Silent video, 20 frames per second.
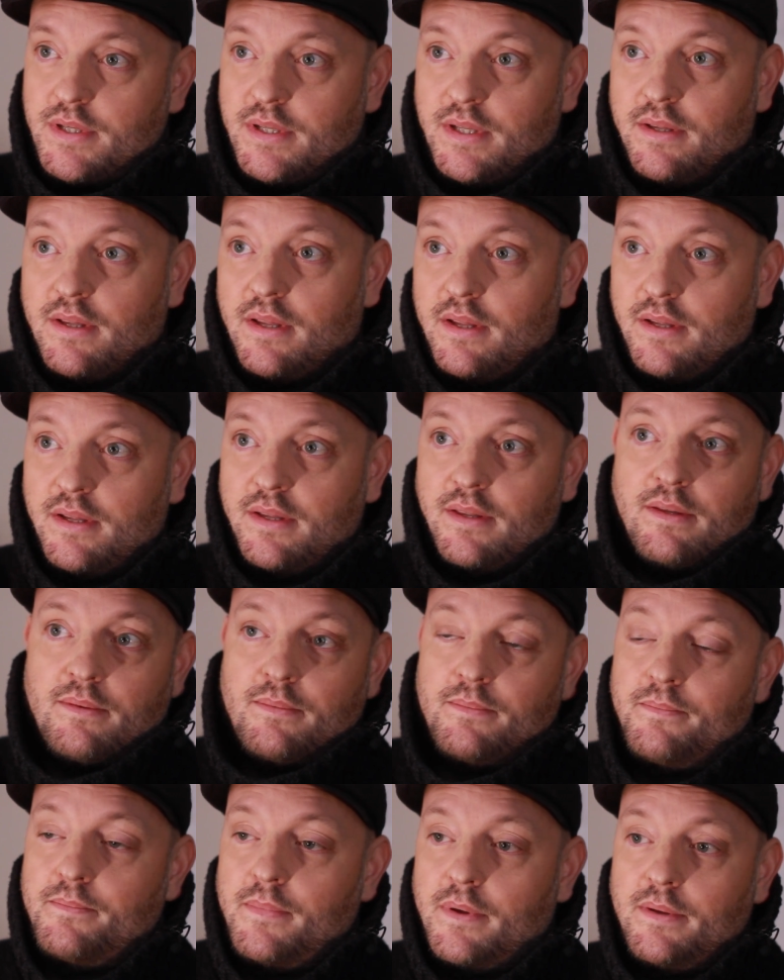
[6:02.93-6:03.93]

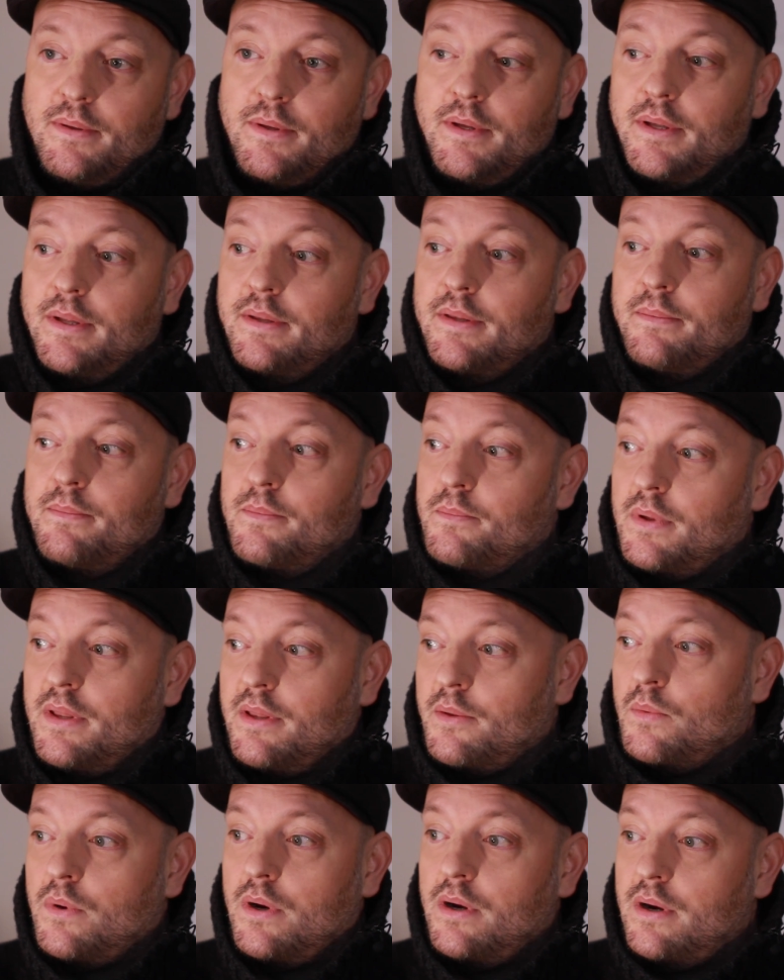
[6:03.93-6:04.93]
in when
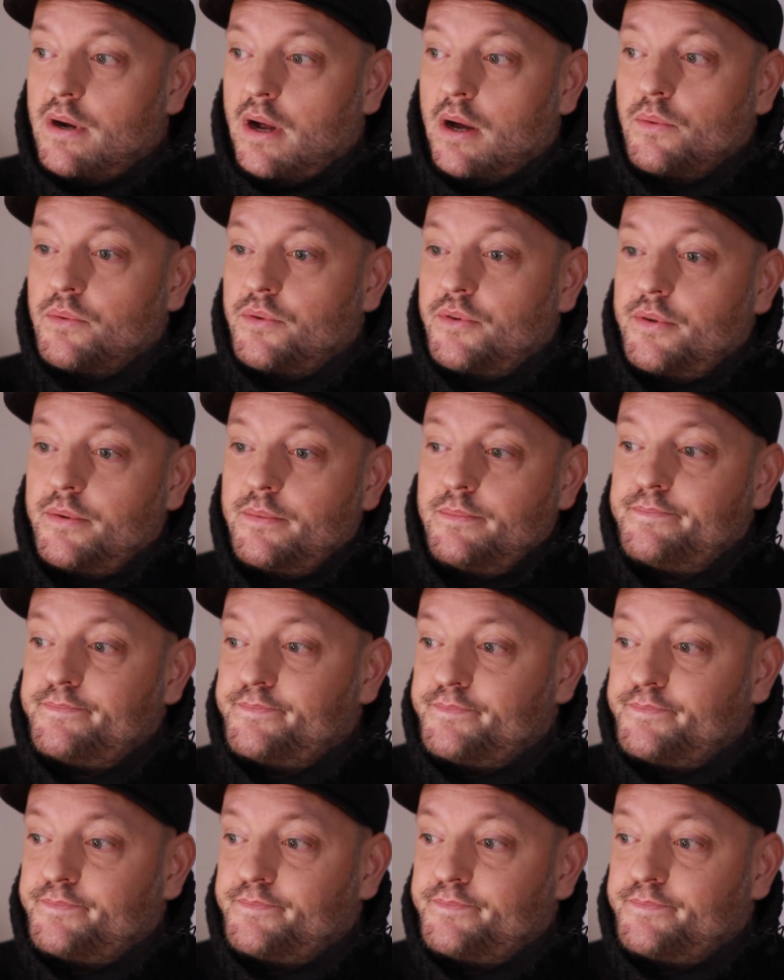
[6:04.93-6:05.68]
they were out